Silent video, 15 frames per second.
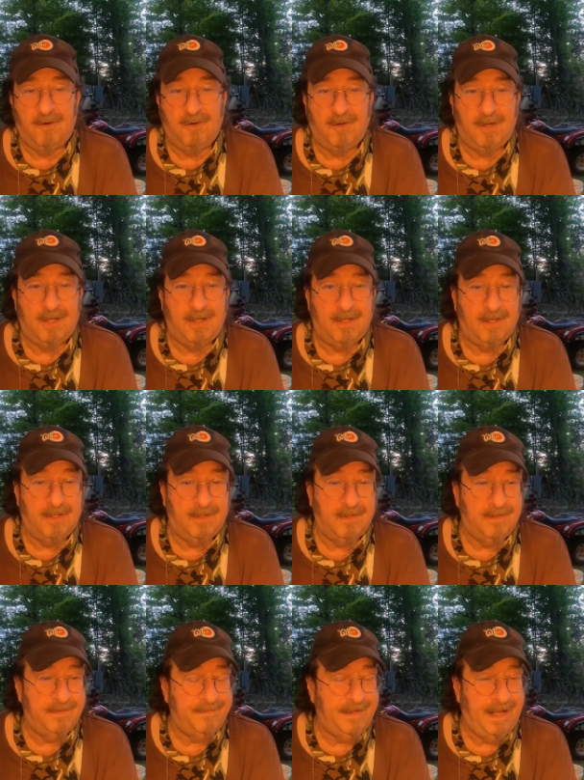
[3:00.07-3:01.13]
know,
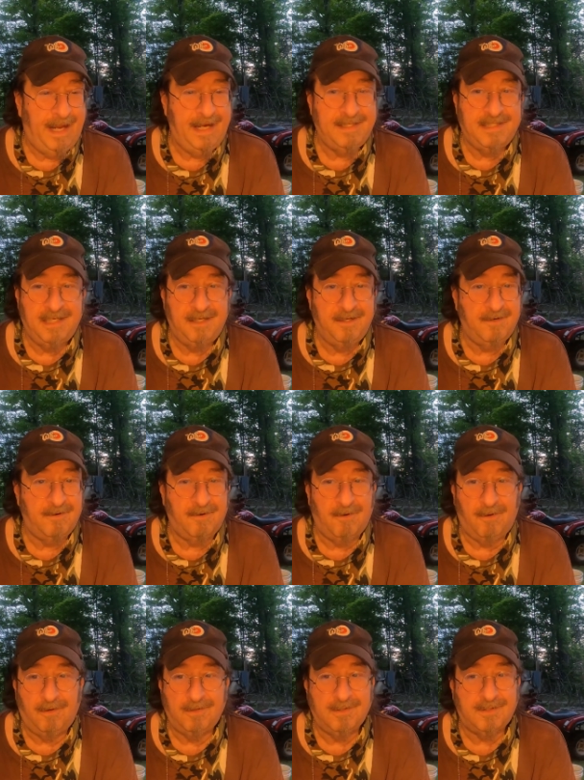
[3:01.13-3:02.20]
uh, 18 year
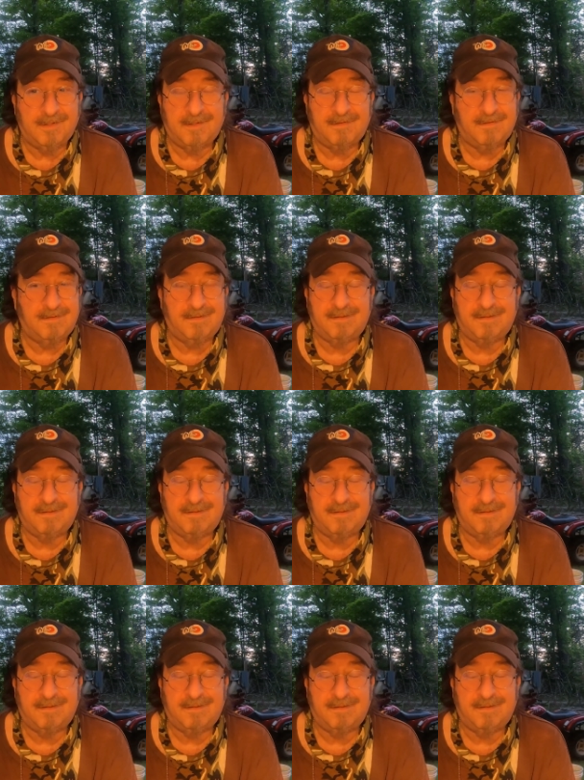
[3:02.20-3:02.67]
olds,